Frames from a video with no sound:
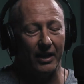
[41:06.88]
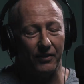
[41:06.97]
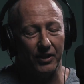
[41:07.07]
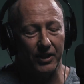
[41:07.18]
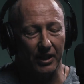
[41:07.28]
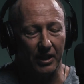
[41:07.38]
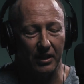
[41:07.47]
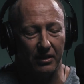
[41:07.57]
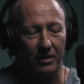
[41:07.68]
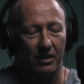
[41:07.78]
And if you
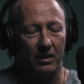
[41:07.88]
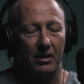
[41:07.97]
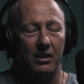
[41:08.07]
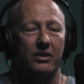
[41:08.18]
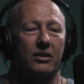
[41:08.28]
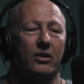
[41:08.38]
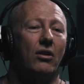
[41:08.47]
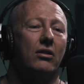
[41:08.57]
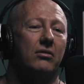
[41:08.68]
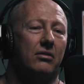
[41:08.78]
did, to
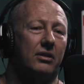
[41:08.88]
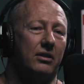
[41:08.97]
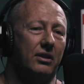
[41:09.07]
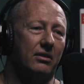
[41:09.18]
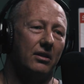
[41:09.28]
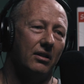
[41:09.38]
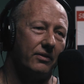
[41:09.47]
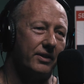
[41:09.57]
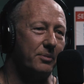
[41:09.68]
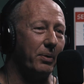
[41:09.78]
conquer it, your
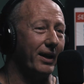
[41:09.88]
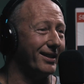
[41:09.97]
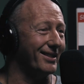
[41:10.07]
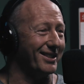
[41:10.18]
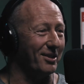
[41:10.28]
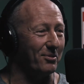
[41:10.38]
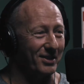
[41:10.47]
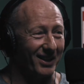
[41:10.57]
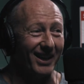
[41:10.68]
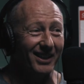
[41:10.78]
life expectancy
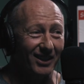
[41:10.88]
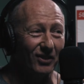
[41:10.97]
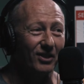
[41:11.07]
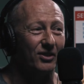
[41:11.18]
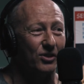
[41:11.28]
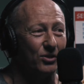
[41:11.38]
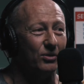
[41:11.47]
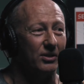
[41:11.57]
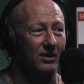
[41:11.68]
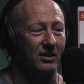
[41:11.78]
was a hell of a lot
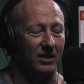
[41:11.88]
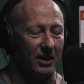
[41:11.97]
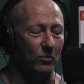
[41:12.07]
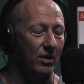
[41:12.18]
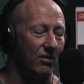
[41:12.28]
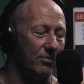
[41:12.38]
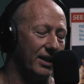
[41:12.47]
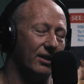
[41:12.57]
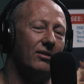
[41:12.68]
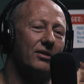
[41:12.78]
shorter to then worry
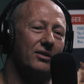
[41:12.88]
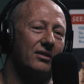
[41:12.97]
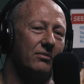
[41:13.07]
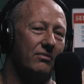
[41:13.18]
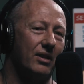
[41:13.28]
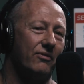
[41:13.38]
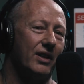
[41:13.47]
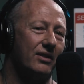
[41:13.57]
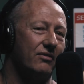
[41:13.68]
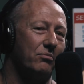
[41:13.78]
about long-term
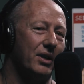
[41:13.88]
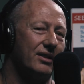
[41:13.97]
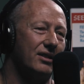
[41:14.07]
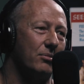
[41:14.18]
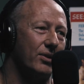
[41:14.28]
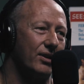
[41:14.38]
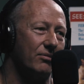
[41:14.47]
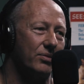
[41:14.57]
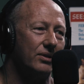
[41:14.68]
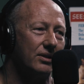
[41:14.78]
effects of mixing your
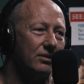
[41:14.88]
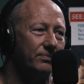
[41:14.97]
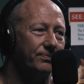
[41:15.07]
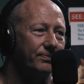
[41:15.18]
microbiome.